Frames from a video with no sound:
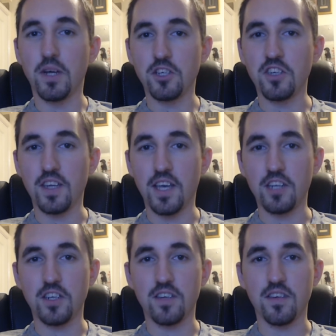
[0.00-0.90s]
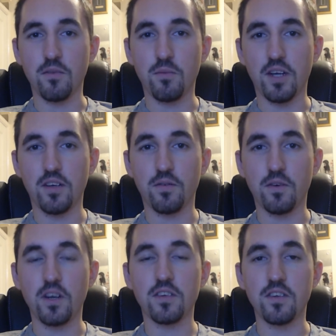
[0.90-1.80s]
mention the gadgets. They wait
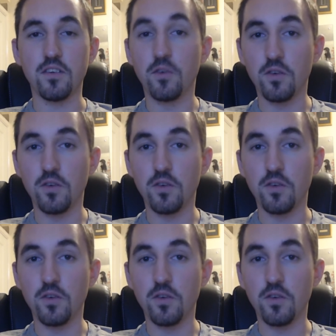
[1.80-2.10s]
for us as an